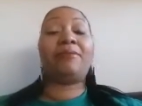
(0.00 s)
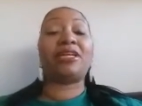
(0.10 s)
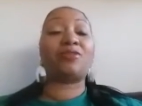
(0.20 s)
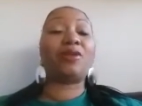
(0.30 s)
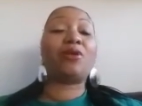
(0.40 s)

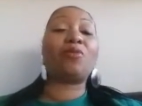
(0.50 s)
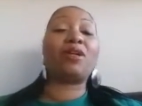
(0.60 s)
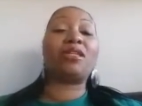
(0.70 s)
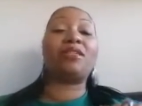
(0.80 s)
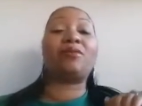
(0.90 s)
because we don't
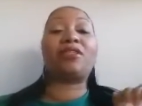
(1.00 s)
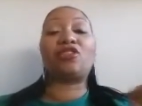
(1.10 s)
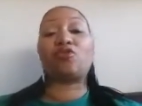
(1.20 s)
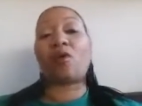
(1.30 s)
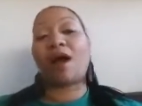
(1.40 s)
want to deal with
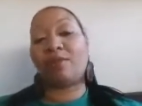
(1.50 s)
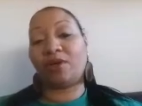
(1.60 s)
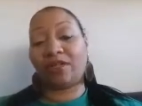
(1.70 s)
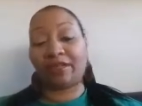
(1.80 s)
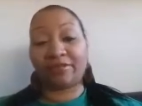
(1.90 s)
the
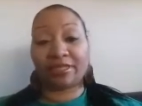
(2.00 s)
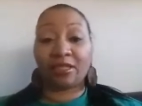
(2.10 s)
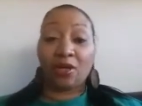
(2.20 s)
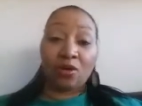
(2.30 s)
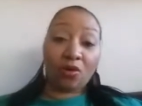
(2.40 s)
drama of
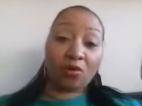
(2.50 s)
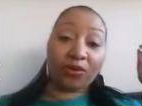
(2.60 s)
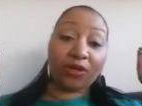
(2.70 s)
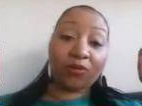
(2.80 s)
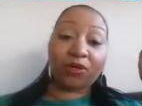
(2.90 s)
it or
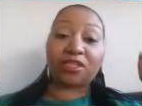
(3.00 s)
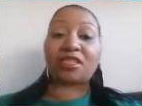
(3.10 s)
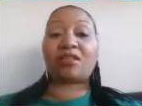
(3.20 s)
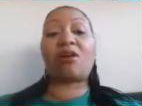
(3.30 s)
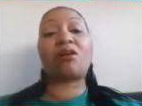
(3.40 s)
we don't want to
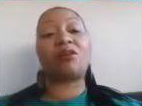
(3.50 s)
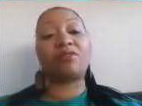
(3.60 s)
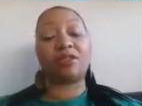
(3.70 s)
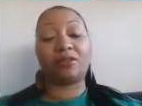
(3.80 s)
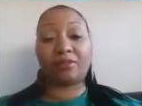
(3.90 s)
start
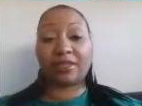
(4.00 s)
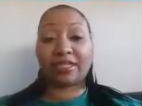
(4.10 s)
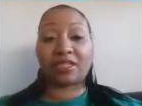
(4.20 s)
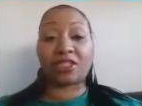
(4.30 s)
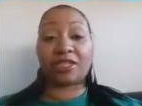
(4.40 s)
over in a
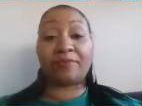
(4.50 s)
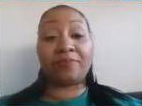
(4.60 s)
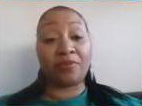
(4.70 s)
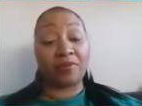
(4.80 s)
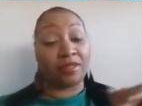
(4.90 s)
relationship.